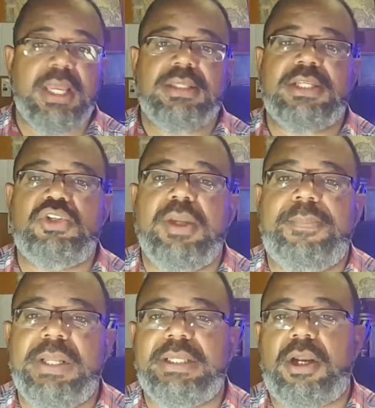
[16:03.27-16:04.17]
that you can
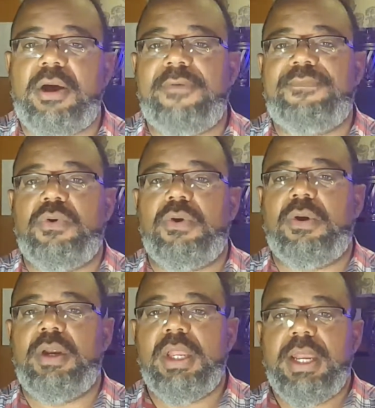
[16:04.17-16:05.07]
peel it off
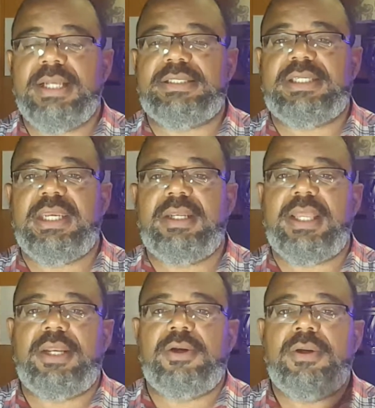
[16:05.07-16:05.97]
for a skin
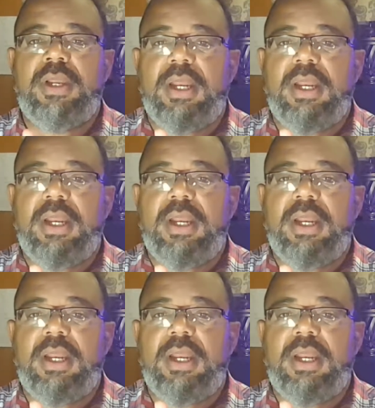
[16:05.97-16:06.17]
later.